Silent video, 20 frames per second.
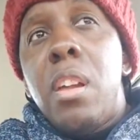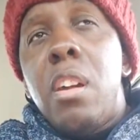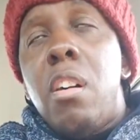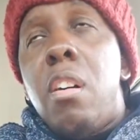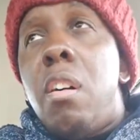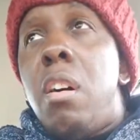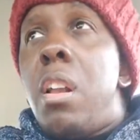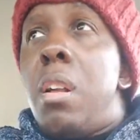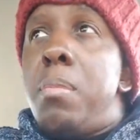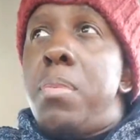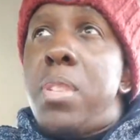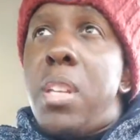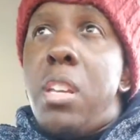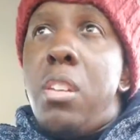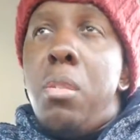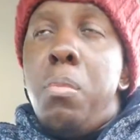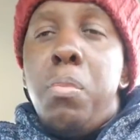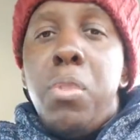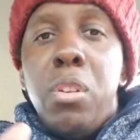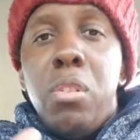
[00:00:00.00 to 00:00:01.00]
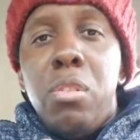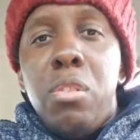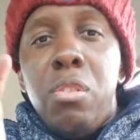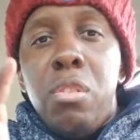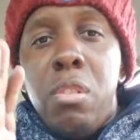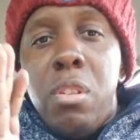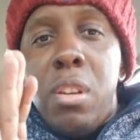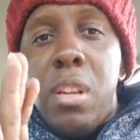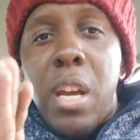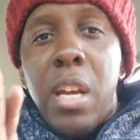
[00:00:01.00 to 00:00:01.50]
all I'm saying, you build
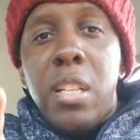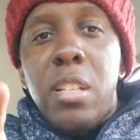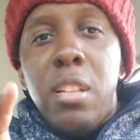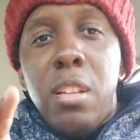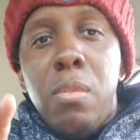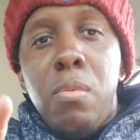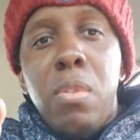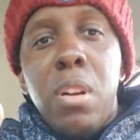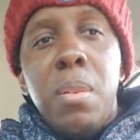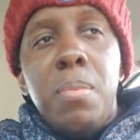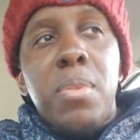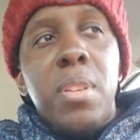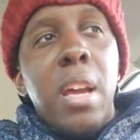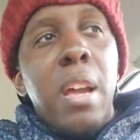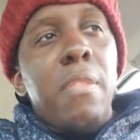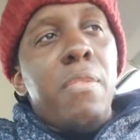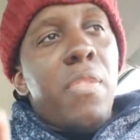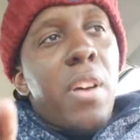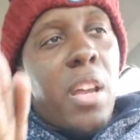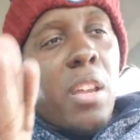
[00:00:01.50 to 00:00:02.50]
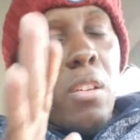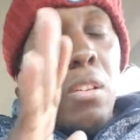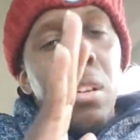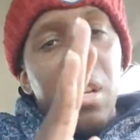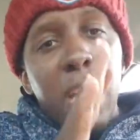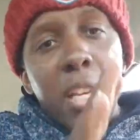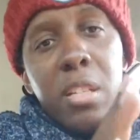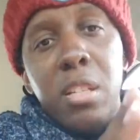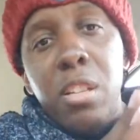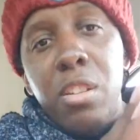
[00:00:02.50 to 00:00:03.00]
you a nice little website, find your
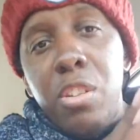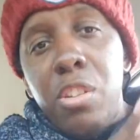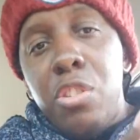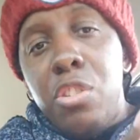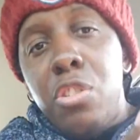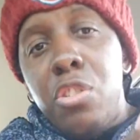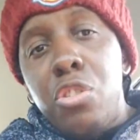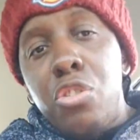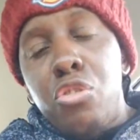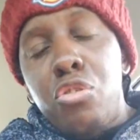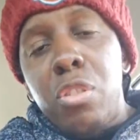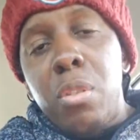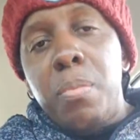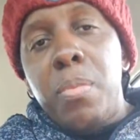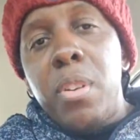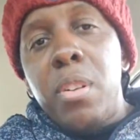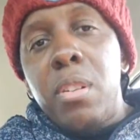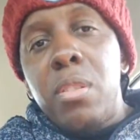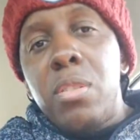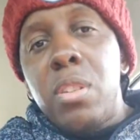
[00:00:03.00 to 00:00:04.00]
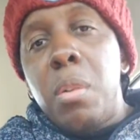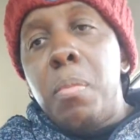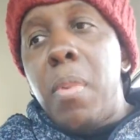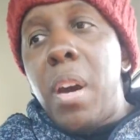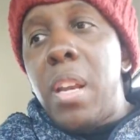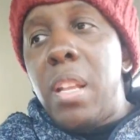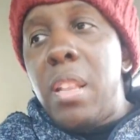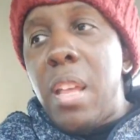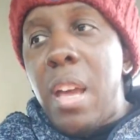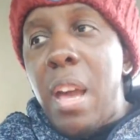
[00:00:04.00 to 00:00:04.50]
nice little distributor,
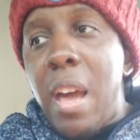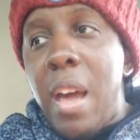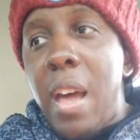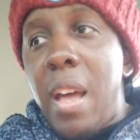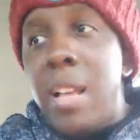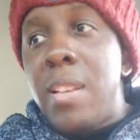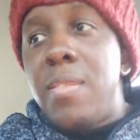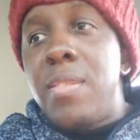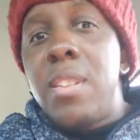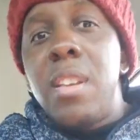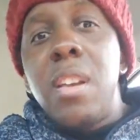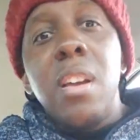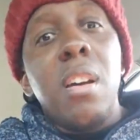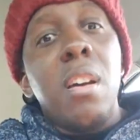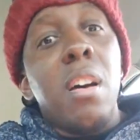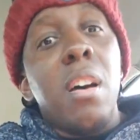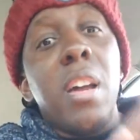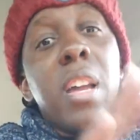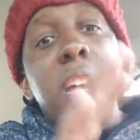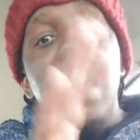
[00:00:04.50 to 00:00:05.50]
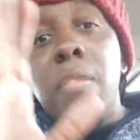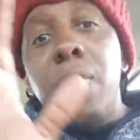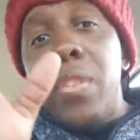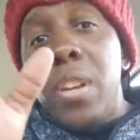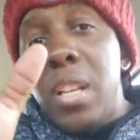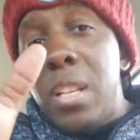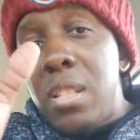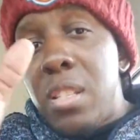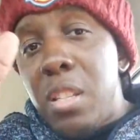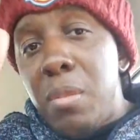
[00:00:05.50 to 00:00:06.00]
somebody that has an
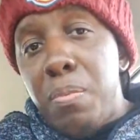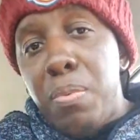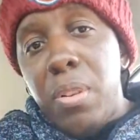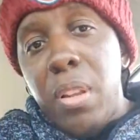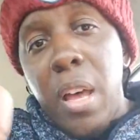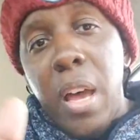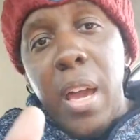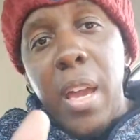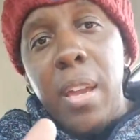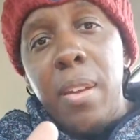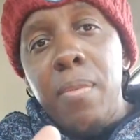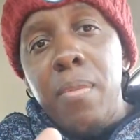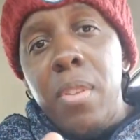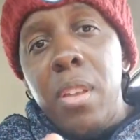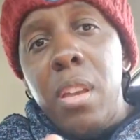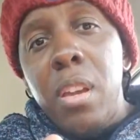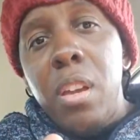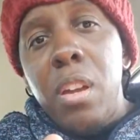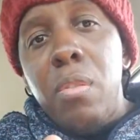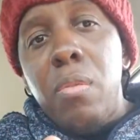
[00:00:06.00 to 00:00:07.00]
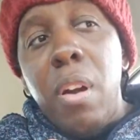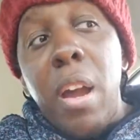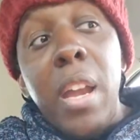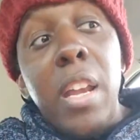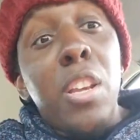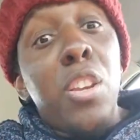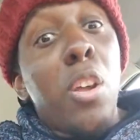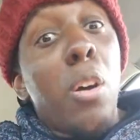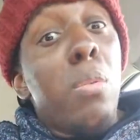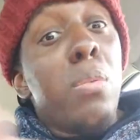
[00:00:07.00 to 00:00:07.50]
infinite supply,
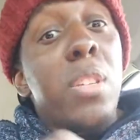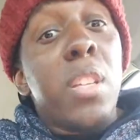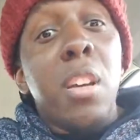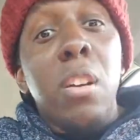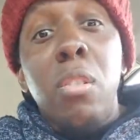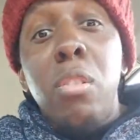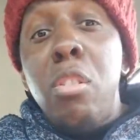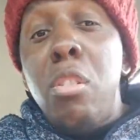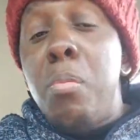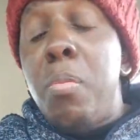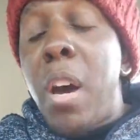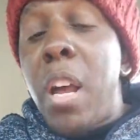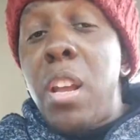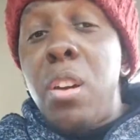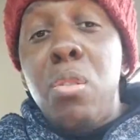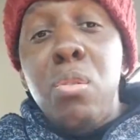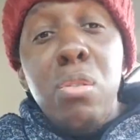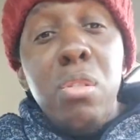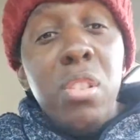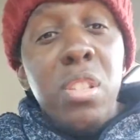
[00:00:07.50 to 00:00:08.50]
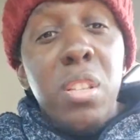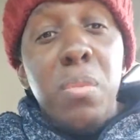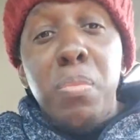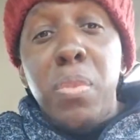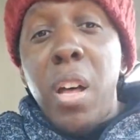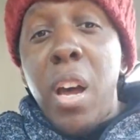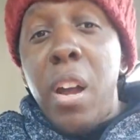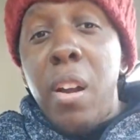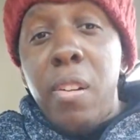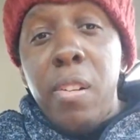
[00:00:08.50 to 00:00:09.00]
right? Don't tell nobody who your
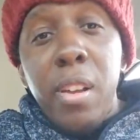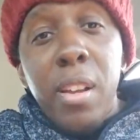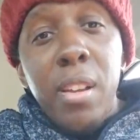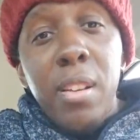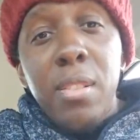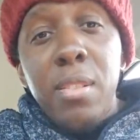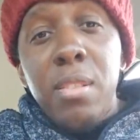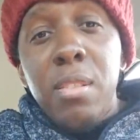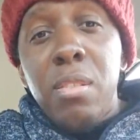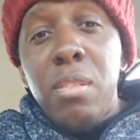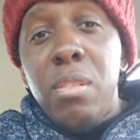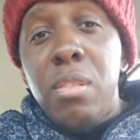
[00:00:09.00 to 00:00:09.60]
supplier is.